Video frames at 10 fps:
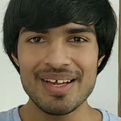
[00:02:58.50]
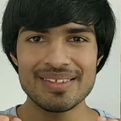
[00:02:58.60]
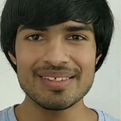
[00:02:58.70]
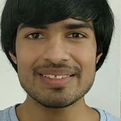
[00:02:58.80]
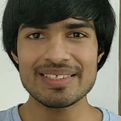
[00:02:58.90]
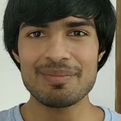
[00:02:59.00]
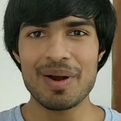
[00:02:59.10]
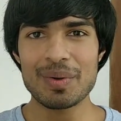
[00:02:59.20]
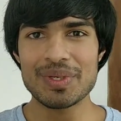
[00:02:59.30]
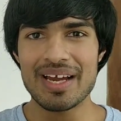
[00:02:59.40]
This is
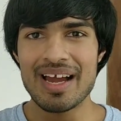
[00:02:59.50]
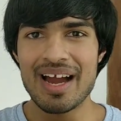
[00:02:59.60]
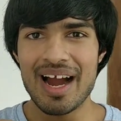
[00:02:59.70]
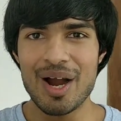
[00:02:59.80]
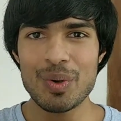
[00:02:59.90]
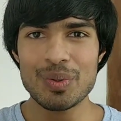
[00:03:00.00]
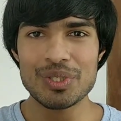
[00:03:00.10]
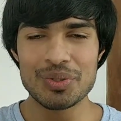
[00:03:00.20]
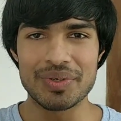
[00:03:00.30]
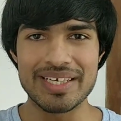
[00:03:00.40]
about how
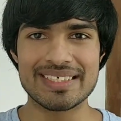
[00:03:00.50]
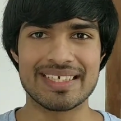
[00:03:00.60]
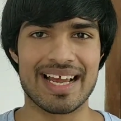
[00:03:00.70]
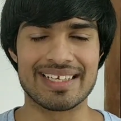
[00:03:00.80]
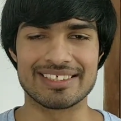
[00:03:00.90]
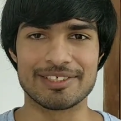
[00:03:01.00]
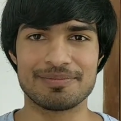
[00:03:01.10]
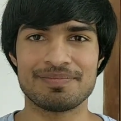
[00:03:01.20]
to reach an answer.